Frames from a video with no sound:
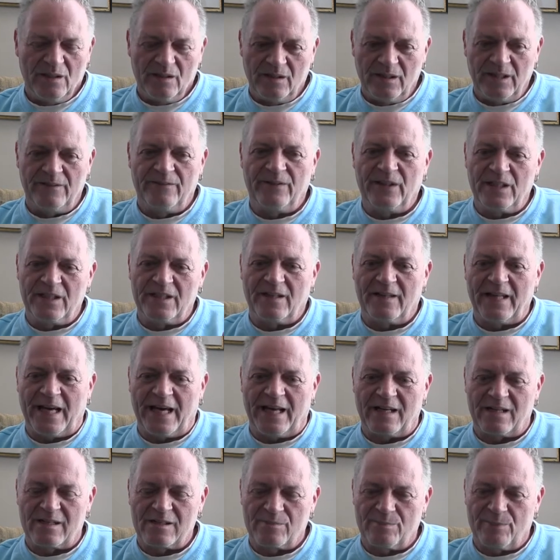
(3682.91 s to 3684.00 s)
live into
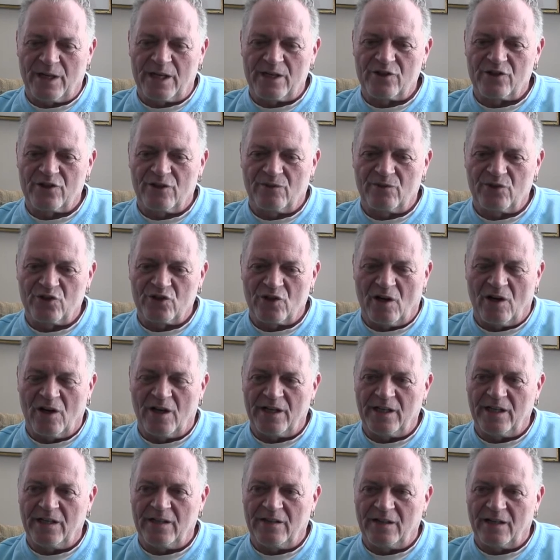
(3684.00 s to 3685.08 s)
that expression of
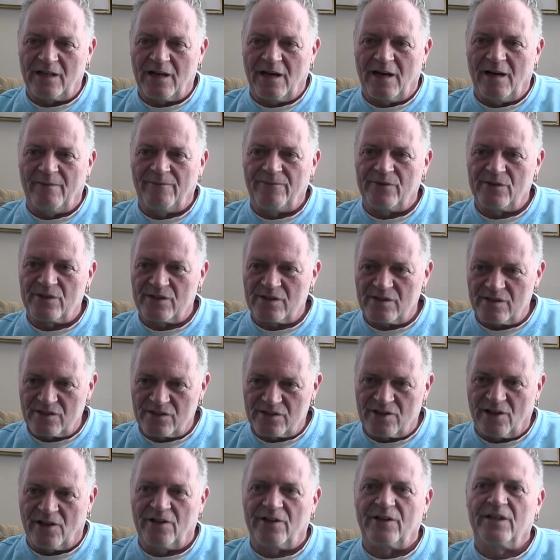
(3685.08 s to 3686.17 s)
Sean in the conference and
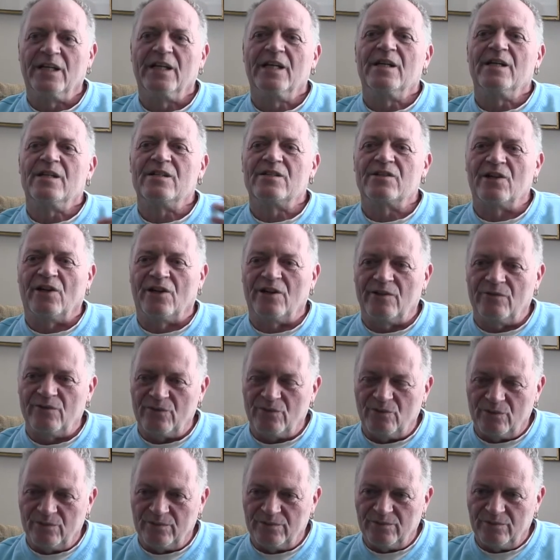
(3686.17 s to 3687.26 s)
start start
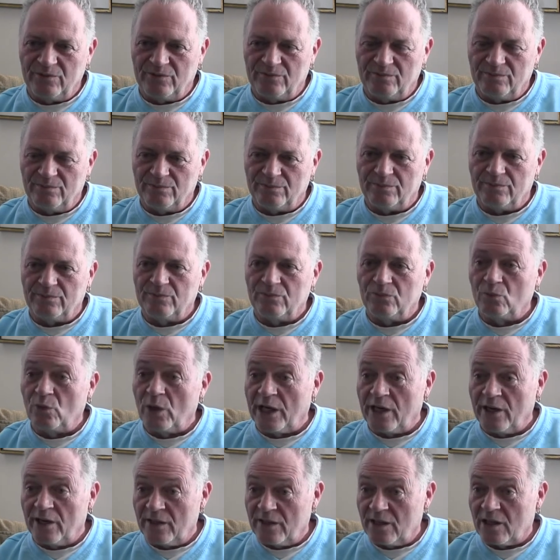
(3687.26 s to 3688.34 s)

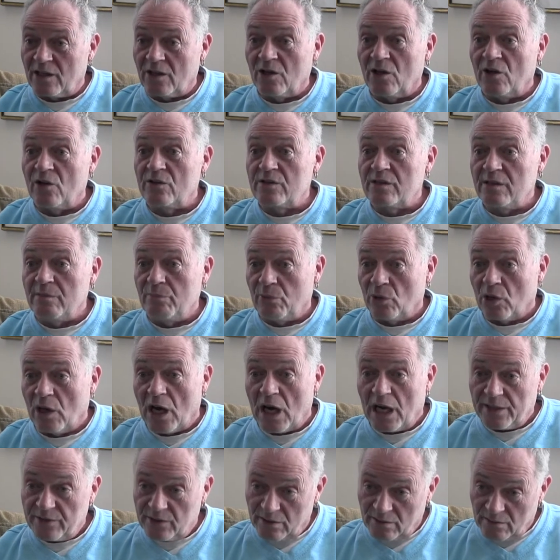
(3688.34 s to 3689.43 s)
wearing the clothes he brought,